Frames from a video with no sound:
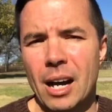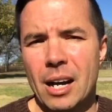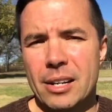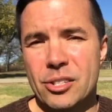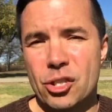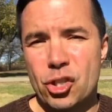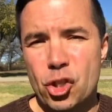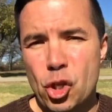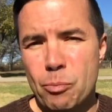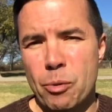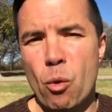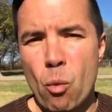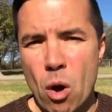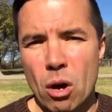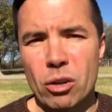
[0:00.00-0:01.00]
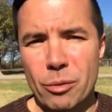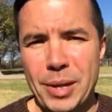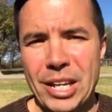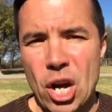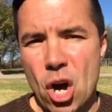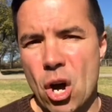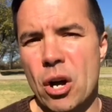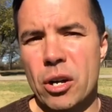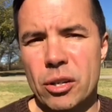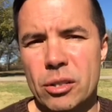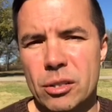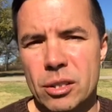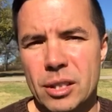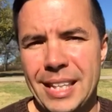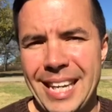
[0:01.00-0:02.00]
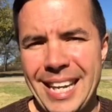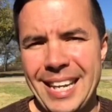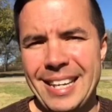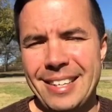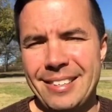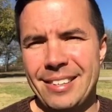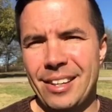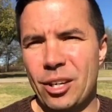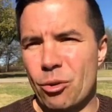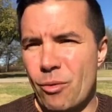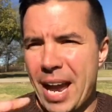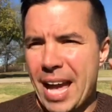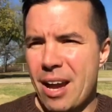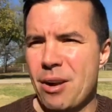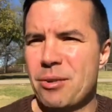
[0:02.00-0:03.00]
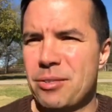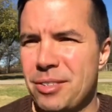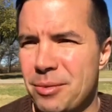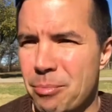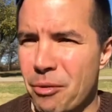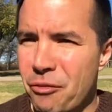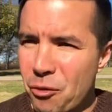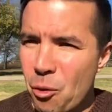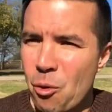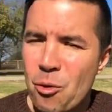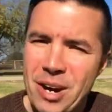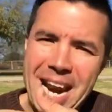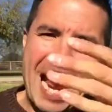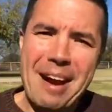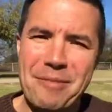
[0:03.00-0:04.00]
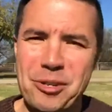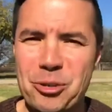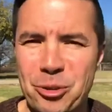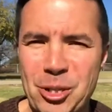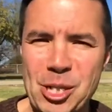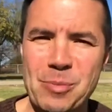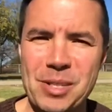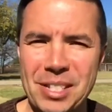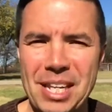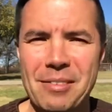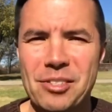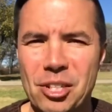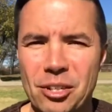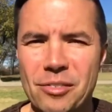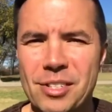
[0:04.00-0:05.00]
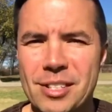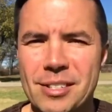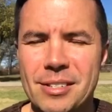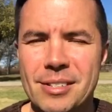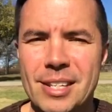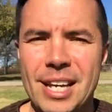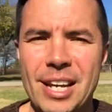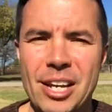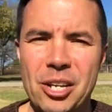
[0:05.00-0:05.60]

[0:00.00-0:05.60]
super welcoming in and around, before and after your Christmas Eve services,